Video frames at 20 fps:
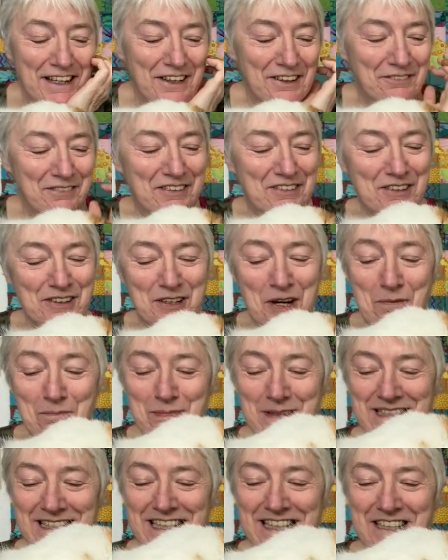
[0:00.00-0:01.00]
We've got
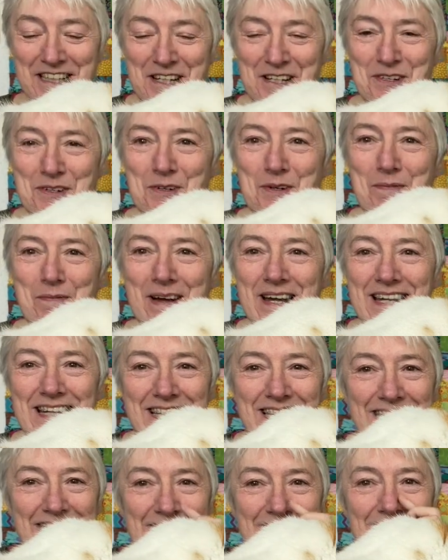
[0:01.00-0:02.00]
competition, Norma.
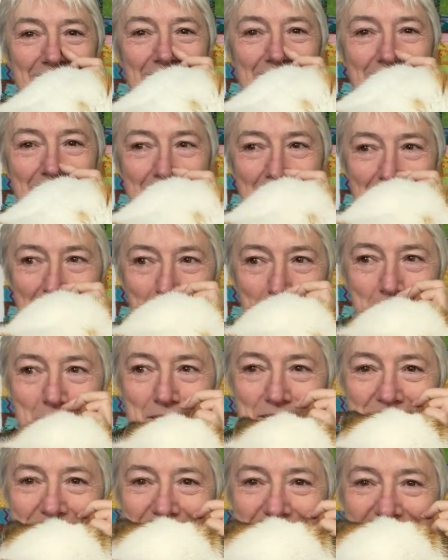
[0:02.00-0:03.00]

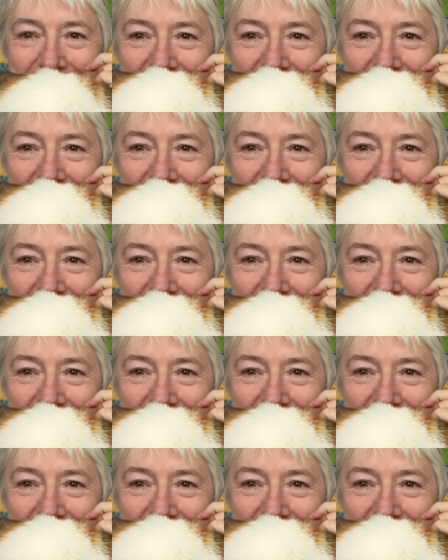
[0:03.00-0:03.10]
Prudence is